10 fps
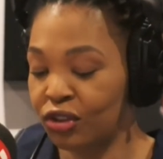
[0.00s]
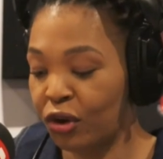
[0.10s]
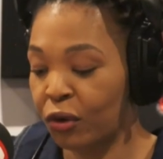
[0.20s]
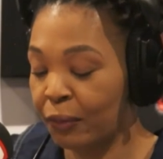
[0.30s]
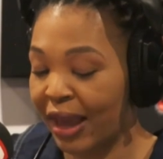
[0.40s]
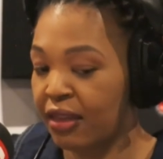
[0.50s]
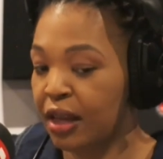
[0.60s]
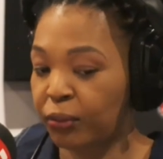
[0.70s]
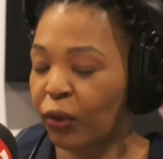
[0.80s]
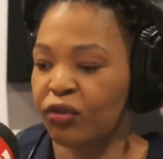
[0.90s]
my
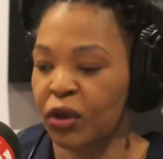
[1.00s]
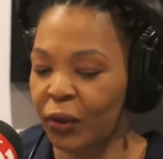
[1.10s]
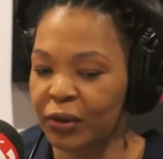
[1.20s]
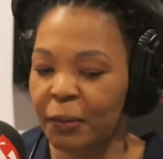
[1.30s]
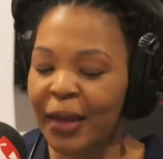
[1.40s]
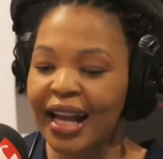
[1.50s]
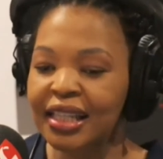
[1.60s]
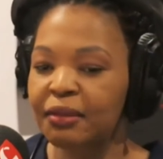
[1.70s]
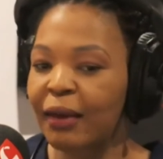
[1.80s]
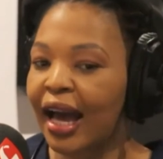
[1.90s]
then boyfriend when we
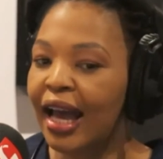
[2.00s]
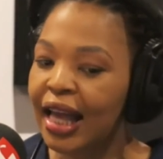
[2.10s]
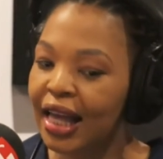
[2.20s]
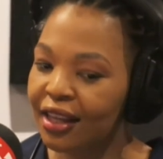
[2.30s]
met, but